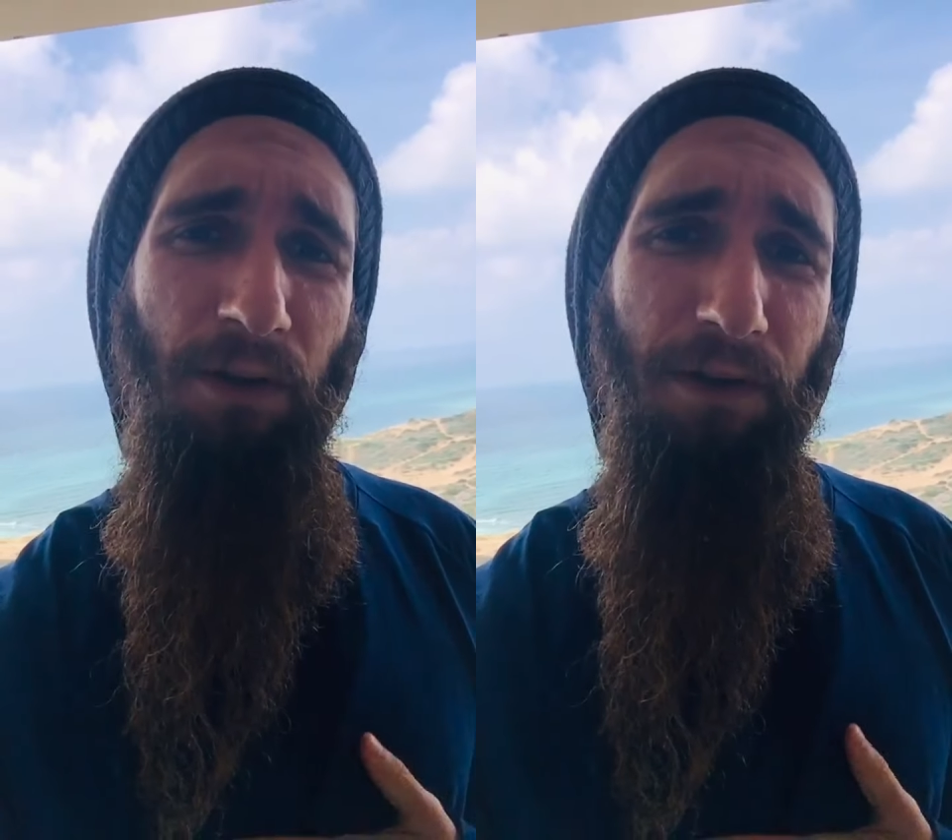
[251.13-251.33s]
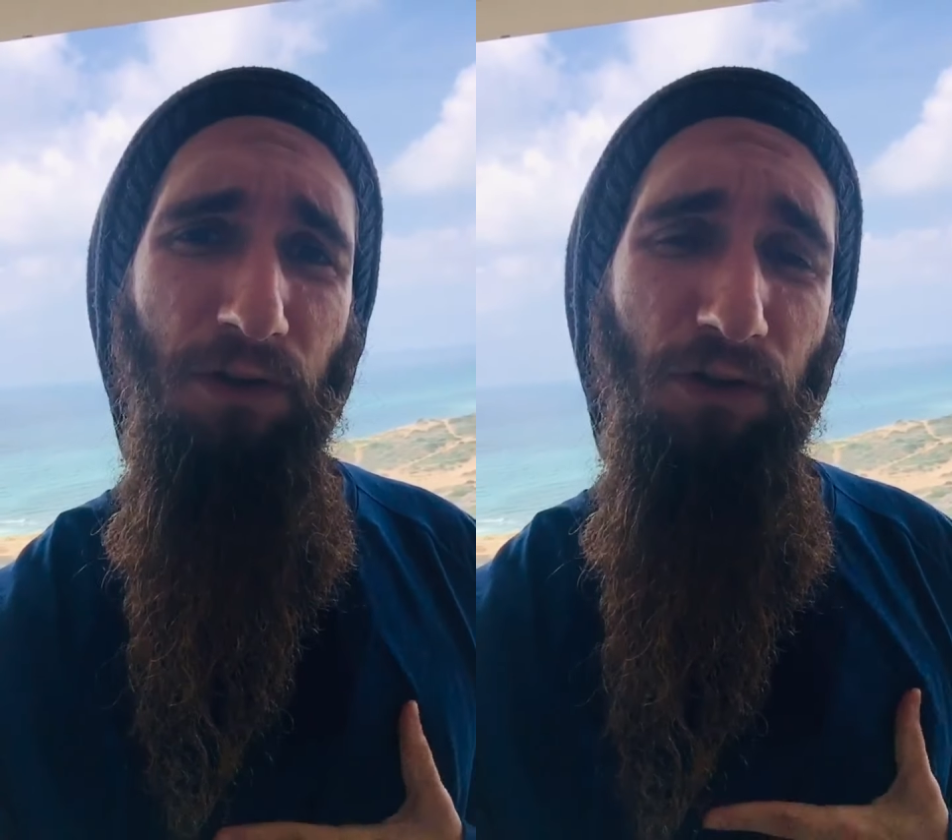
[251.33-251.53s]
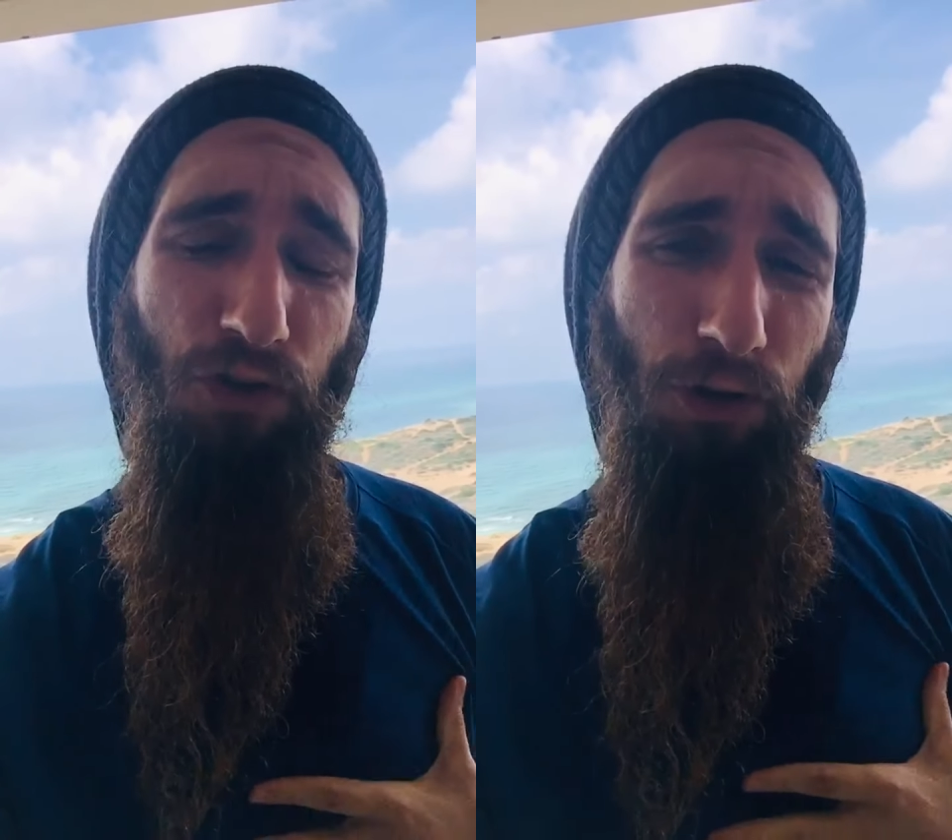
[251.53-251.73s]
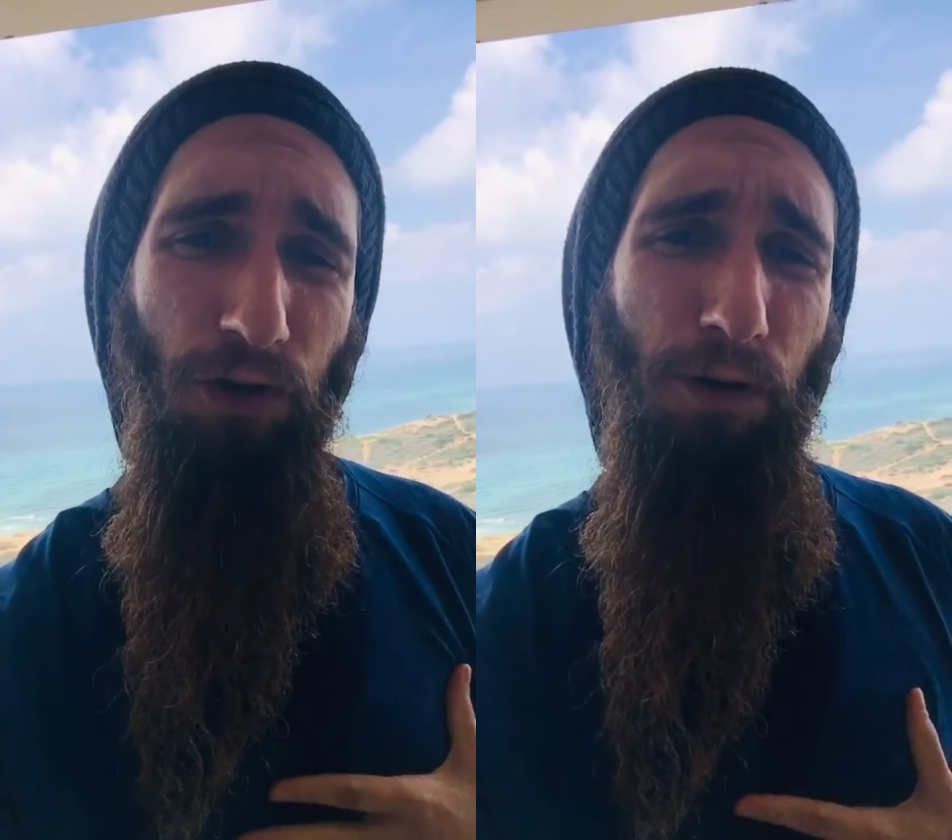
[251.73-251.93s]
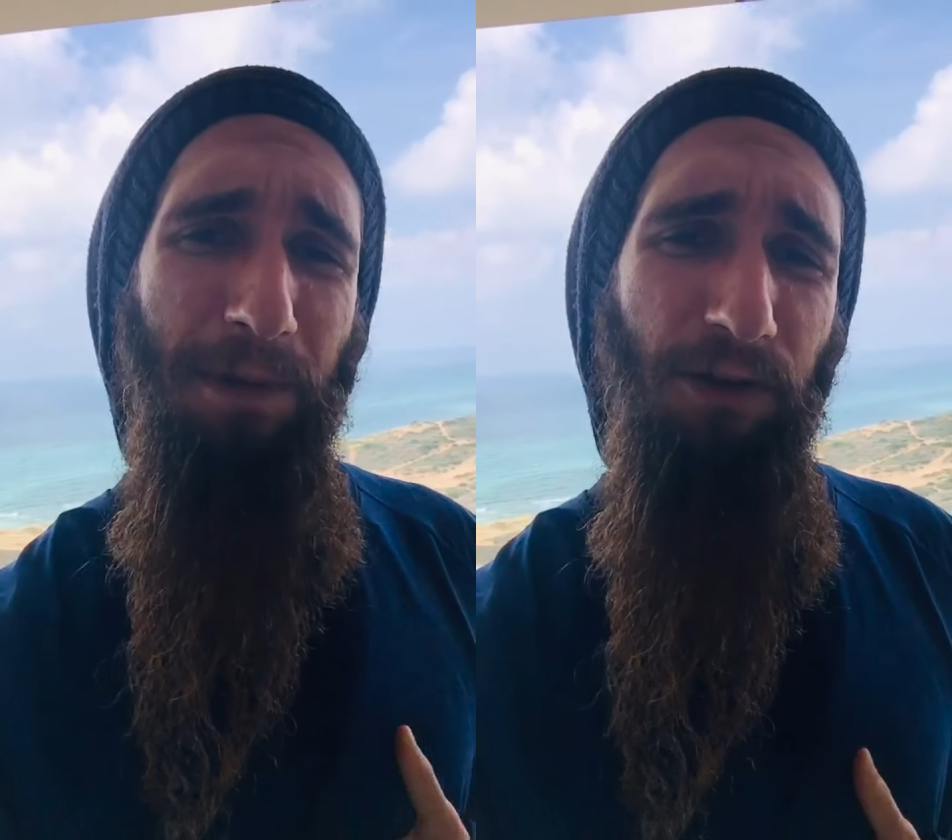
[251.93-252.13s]
the
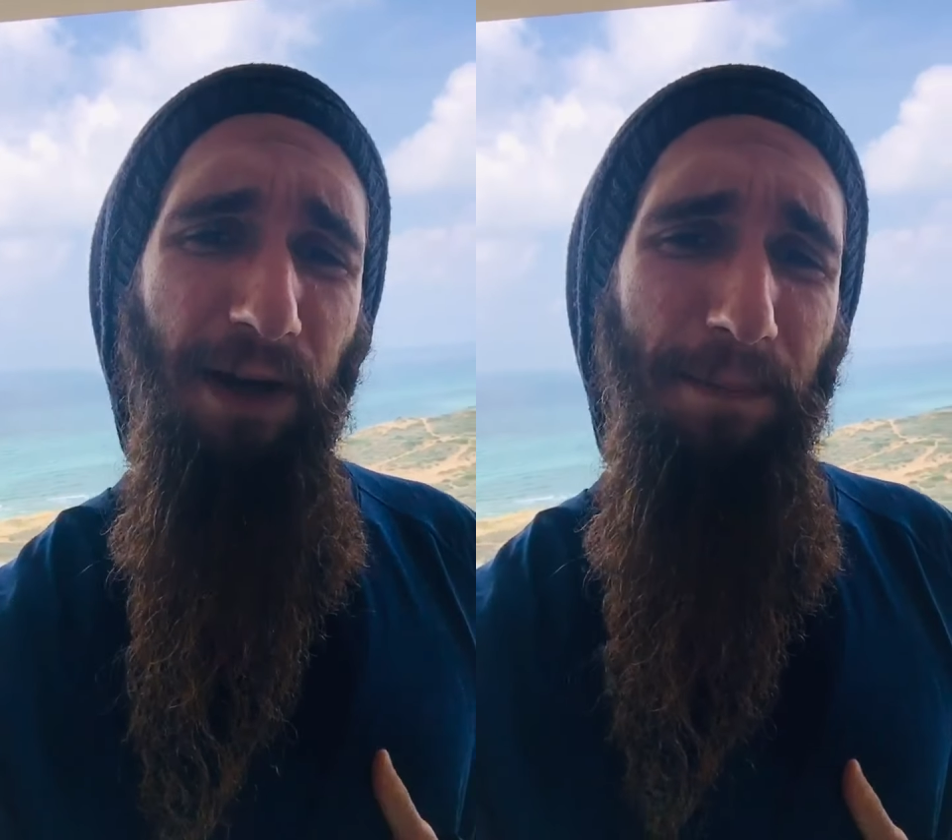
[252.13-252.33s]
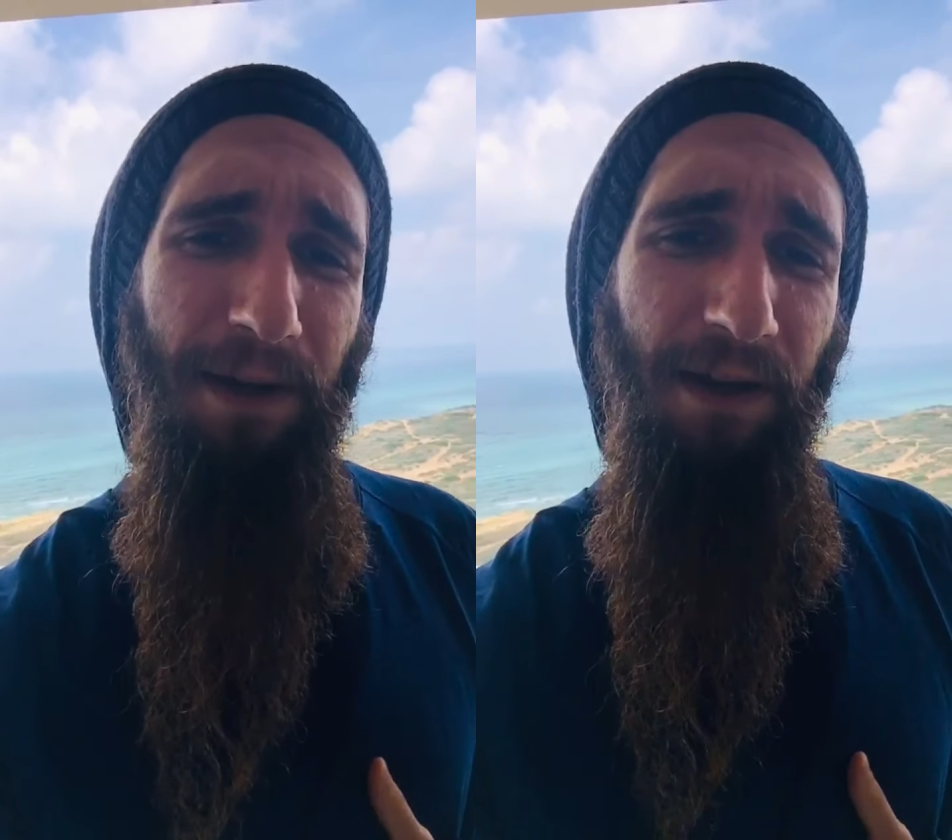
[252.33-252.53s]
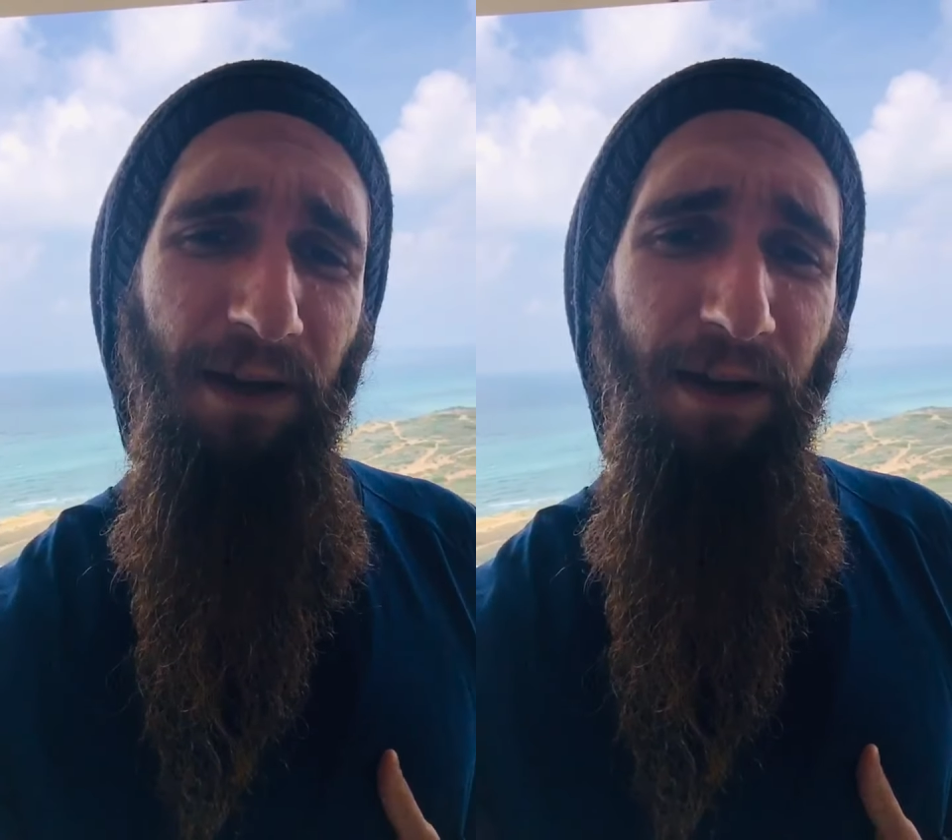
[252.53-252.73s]
Chernobyler Rebbe,